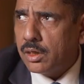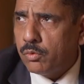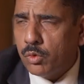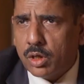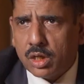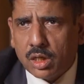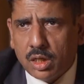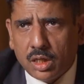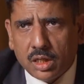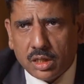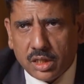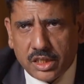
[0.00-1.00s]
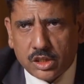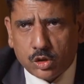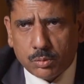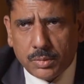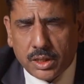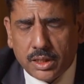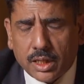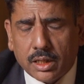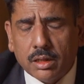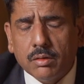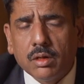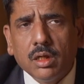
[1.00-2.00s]
and what needs to be
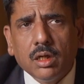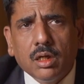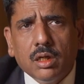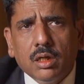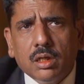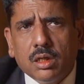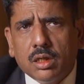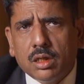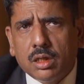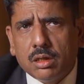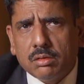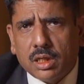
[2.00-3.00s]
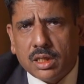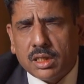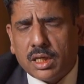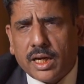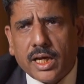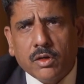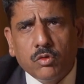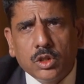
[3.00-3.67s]
done. Uh, the track